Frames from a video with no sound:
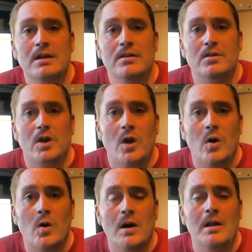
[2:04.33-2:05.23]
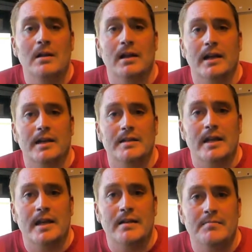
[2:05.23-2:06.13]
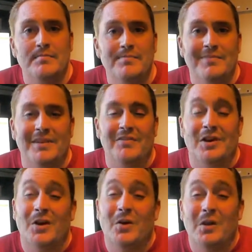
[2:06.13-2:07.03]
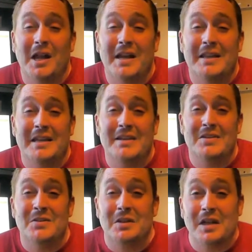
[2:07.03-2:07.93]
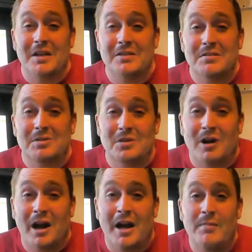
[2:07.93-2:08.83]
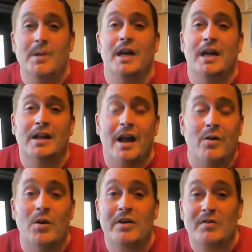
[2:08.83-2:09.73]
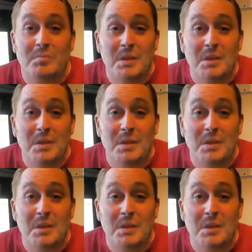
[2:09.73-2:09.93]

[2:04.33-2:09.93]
So, like I said, if you don't like these, you can unsubscribe and I won't even